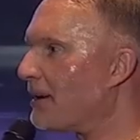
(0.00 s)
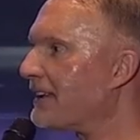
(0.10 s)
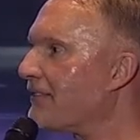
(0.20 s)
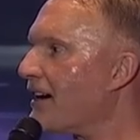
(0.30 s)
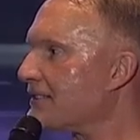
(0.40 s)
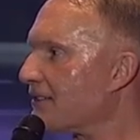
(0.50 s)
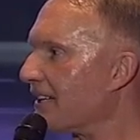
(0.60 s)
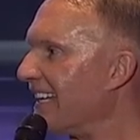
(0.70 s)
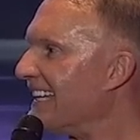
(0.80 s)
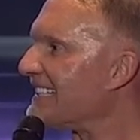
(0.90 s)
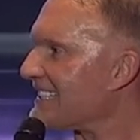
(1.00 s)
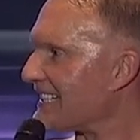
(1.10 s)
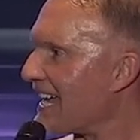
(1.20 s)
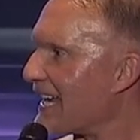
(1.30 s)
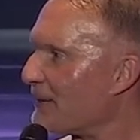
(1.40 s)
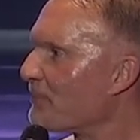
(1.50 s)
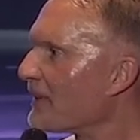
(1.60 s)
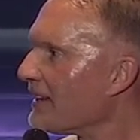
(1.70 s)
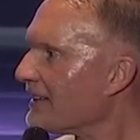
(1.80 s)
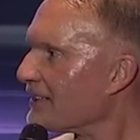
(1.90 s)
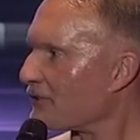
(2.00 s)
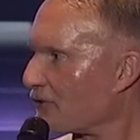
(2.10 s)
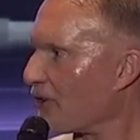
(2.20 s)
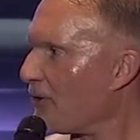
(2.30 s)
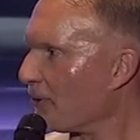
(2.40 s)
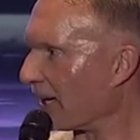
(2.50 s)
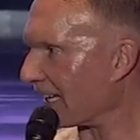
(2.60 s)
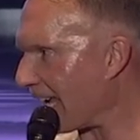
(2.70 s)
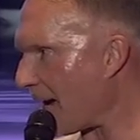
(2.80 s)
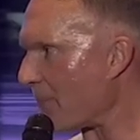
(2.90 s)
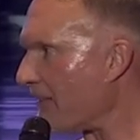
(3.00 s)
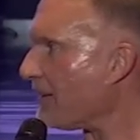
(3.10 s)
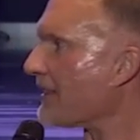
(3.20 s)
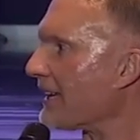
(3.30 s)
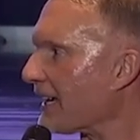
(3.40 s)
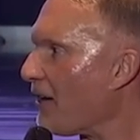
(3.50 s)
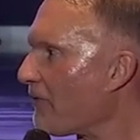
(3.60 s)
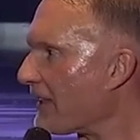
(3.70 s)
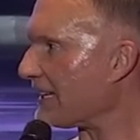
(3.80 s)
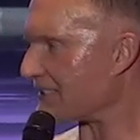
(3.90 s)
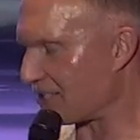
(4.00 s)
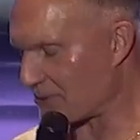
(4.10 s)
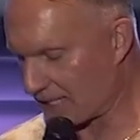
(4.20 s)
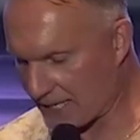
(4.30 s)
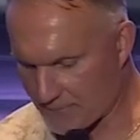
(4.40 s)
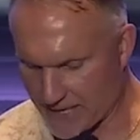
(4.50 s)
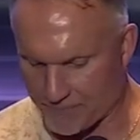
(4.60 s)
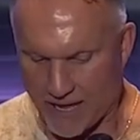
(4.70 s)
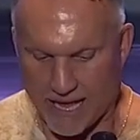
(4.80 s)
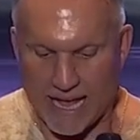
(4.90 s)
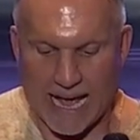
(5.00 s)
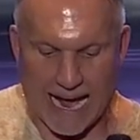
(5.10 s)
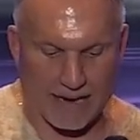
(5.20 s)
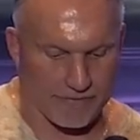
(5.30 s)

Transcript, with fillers: believe God's going to end today strong and cap everything off that he's doing. Amen. I